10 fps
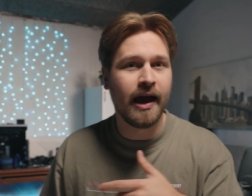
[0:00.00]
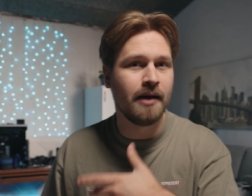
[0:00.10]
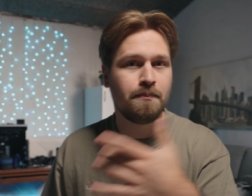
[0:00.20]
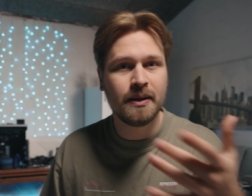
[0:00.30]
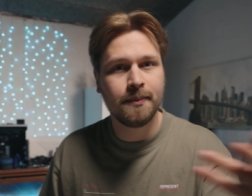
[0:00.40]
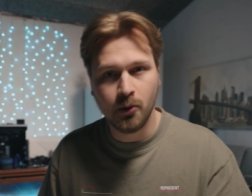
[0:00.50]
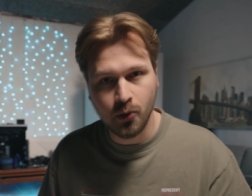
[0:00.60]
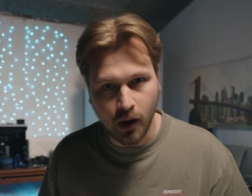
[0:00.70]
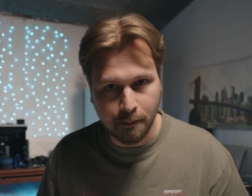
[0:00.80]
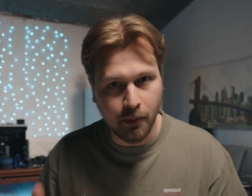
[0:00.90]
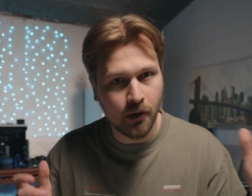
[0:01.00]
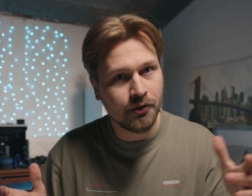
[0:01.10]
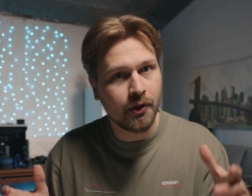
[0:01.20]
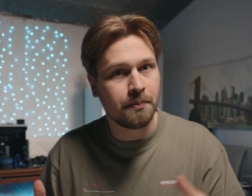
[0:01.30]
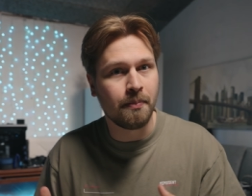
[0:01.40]
and people who are
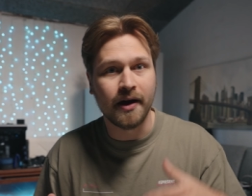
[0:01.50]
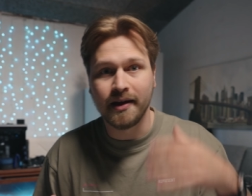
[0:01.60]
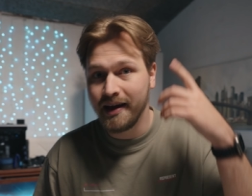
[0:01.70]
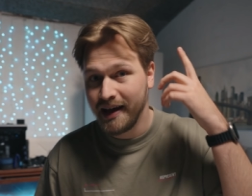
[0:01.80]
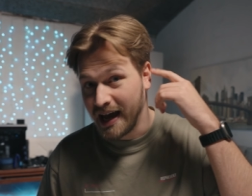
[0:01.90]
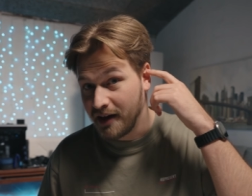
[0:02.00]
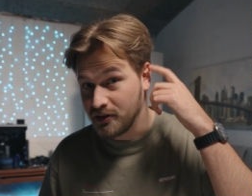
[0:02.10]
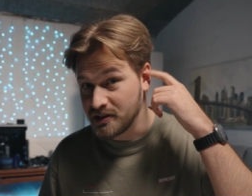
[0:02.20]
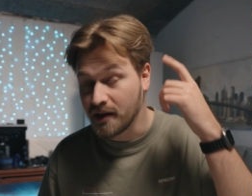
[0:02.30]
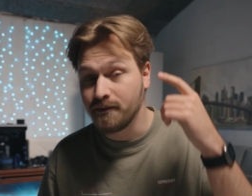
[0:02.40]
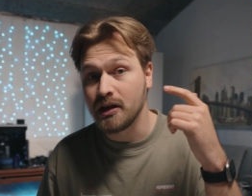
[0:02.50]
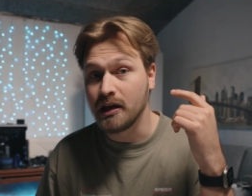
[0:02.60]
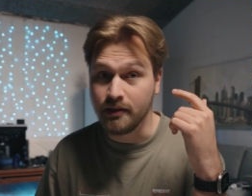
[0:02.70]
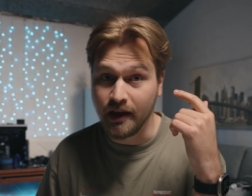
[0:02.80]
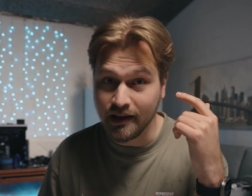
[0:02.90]
bothered by having something
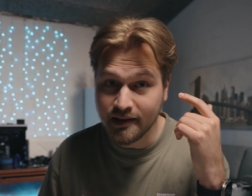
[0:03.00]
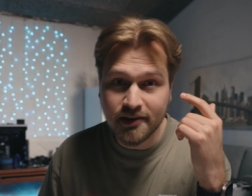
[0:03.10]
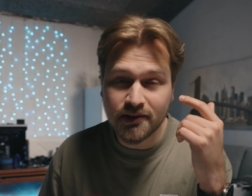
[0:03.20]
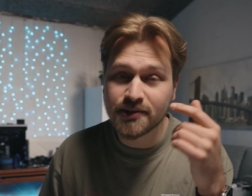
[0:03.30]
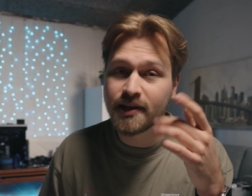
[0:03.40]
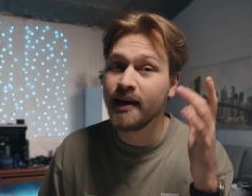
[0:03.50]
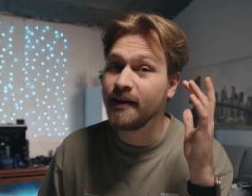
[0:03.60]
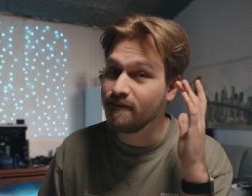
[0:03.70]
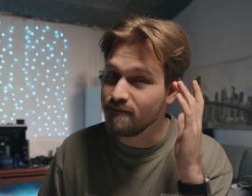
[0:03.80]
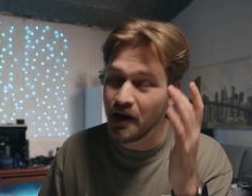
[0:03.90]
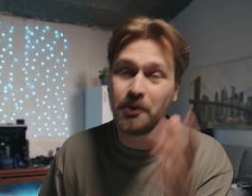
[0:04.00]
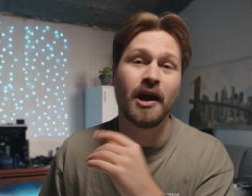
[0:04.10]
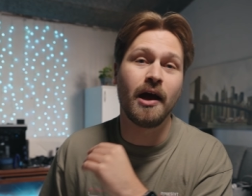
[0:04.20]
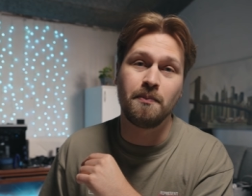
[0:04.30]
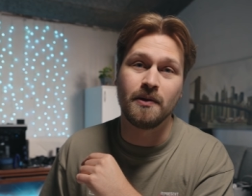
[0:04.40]
in their ears very
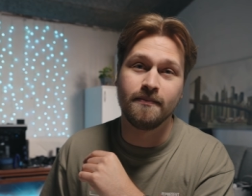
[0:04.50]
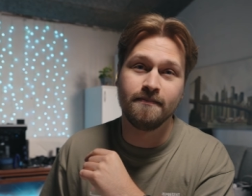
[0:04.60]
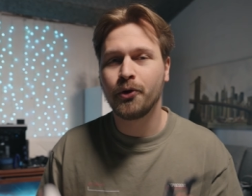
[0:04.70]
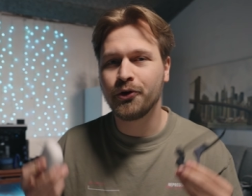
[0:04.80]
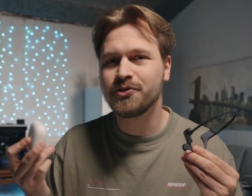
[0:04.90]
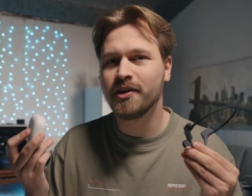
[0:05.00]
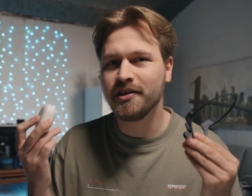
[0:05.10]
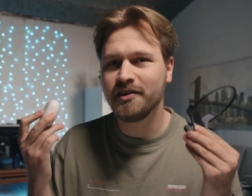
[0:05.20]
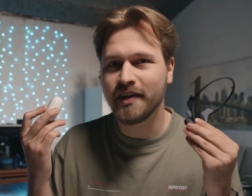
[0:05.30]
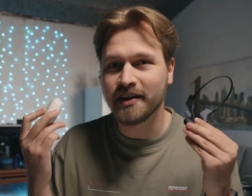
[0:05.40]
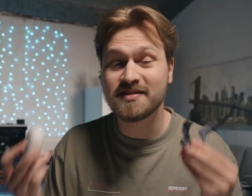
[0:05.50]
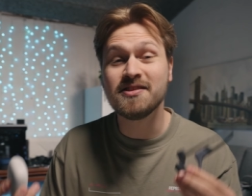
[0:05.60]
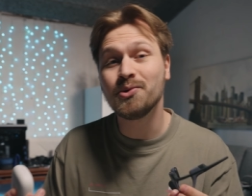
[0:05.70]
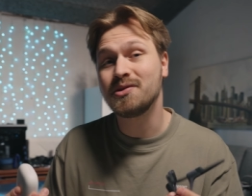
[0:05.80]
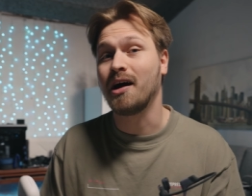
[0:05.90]
happy. Personally, there's
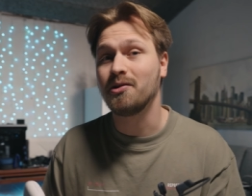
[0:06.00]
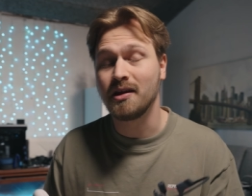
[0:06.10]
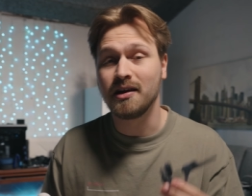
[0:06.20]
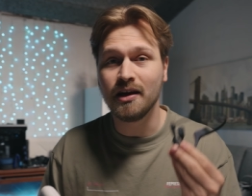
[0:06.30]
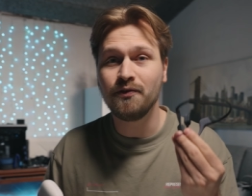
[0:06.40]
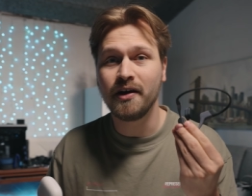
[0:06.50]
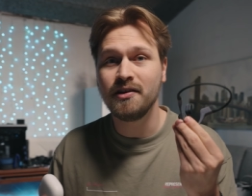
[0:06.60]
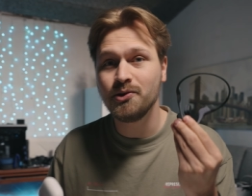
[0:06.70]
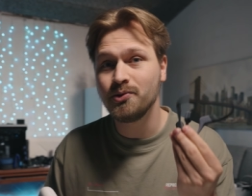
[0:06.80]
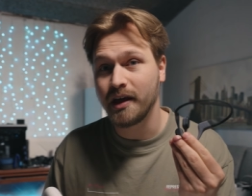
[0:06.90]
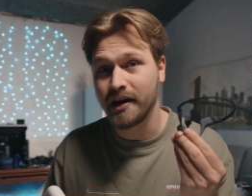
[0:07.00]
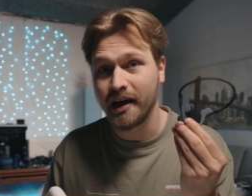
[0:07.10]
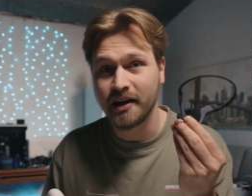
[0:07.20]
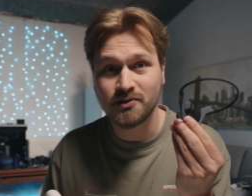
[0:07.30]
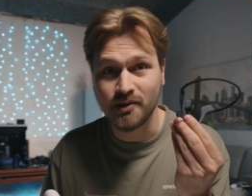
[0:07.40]
no doubt that if I knew that I
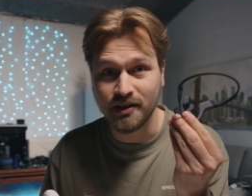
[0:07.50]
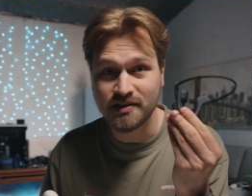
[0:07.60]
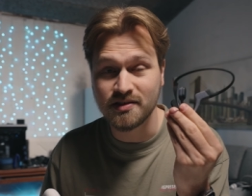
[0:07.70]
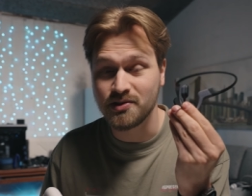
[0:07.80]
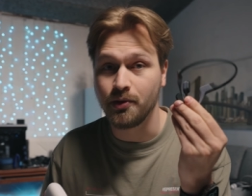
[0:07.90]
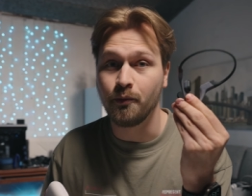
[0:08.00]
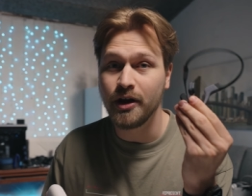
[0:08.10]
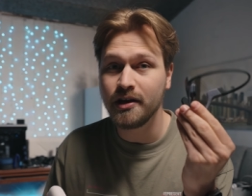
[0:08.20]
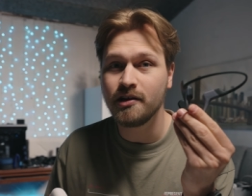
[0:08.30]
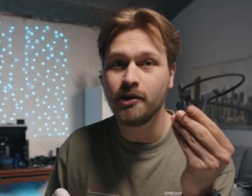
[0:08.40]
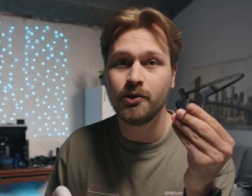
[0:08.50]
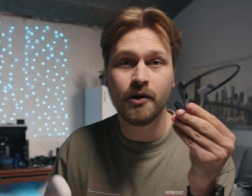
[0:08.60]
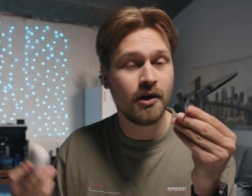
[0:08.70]
had to listen to the radio,